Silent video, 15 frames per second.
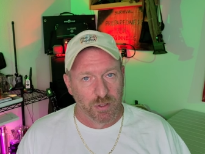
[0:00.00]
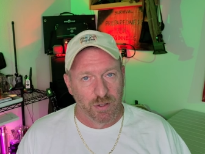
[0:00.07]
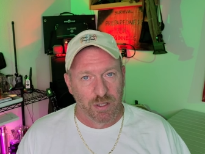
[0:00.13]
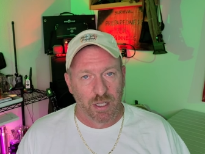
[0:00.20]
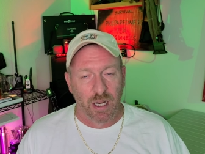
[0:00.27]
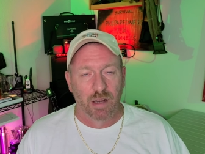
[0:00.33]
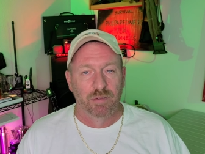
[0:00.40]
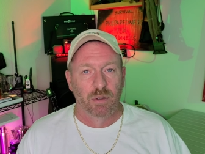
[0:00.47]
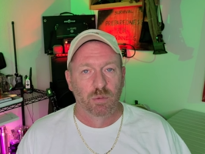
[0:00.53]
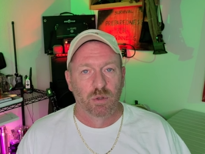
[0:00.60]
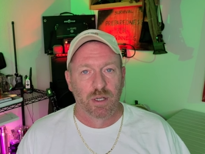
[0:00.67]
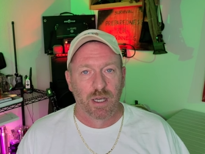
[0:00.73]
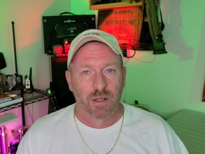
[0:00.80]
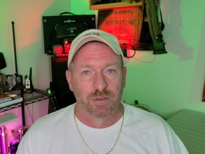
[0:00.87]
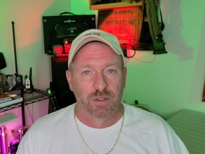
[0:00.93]
that everyone
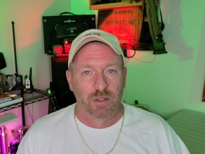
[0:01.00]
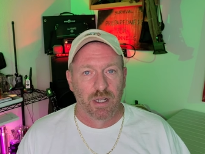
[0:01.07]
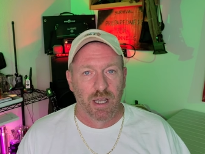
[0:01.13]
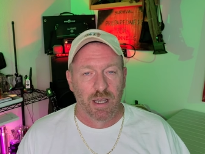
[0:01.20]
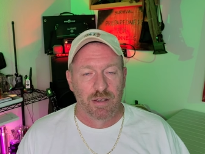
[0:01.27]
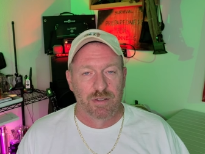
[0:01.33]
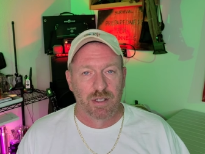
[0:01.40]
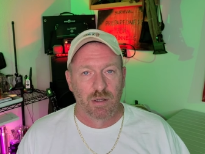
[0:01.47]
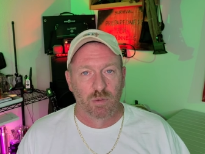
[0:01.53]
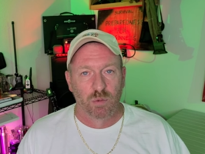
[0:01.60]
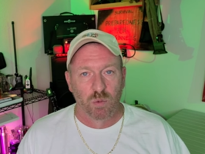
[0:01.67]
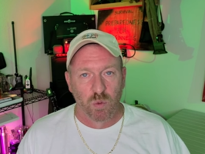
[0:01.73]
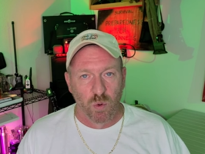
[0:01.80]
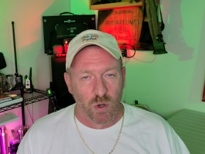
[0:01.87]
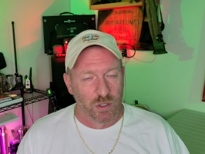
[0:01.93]
out there has a
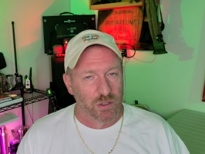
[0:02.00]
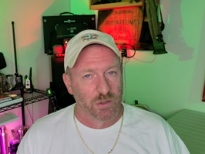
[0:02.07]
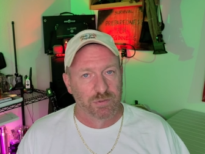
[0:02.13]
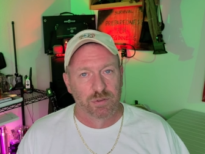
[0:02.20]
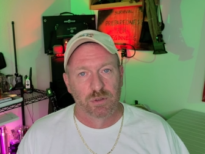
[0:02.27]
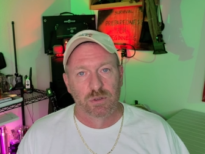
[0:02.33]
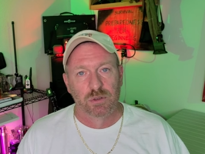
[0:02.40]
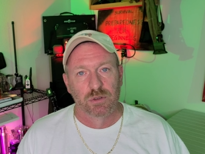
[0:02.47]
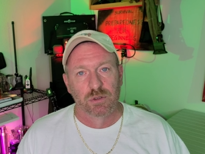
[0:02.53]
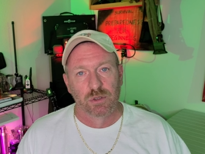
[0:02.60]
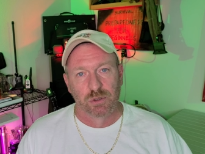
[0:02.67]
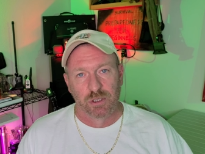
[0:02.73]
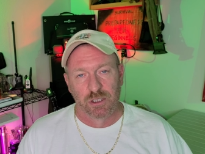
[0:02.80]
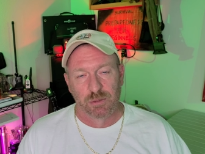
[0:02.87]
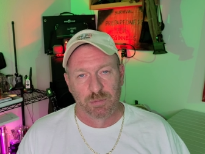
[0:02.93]
wonderful
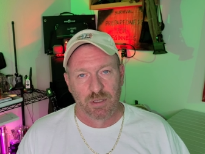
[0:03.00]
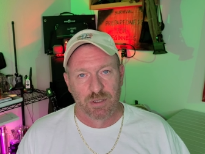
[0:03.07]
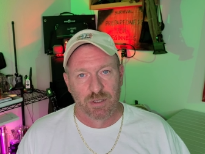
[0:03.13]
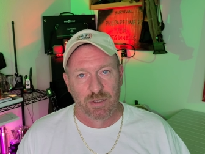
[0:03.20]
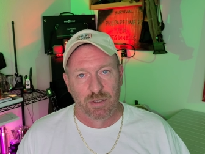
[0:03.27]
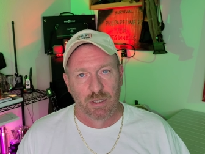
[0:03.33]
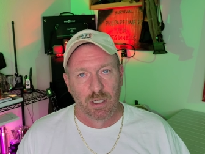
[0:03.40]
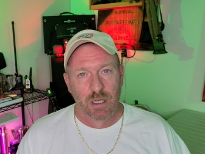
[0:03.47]
Christmas